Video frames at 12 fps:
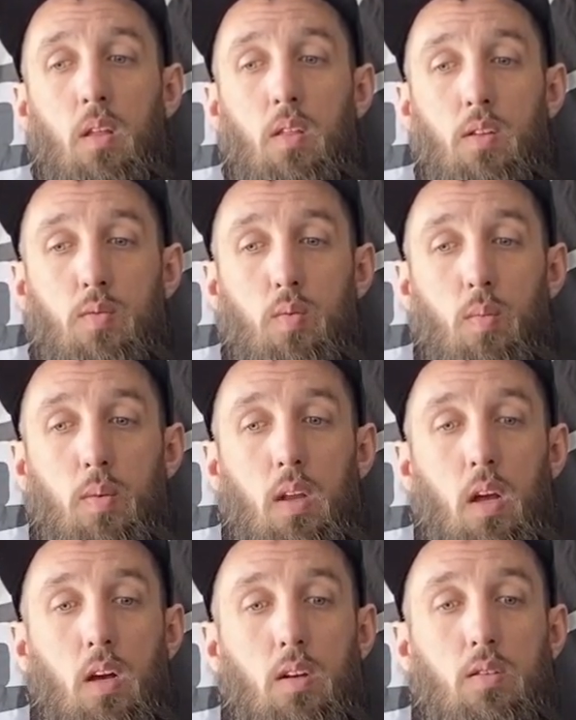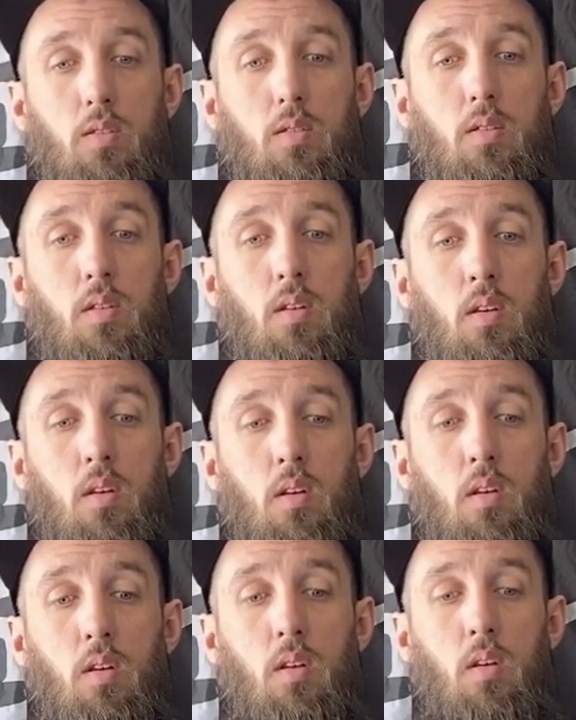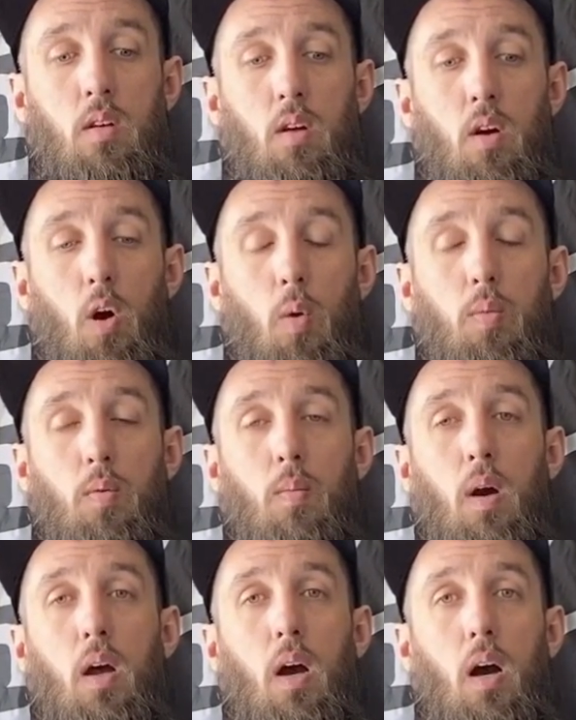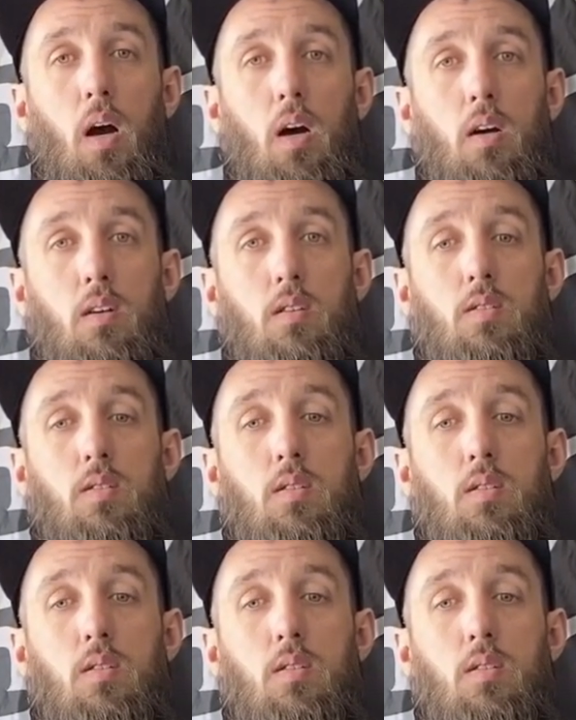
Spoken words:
This woman has opened my eyes,